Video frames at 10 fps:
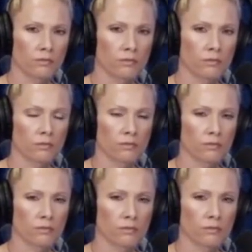
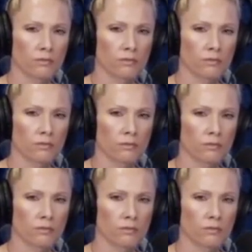
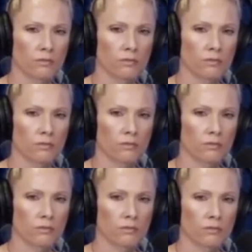
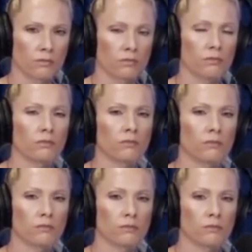
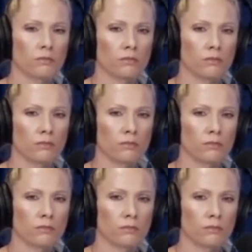
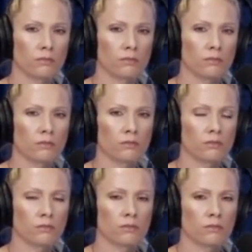
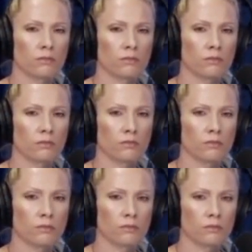
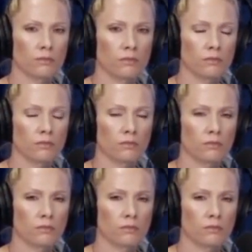The person shown says nothing.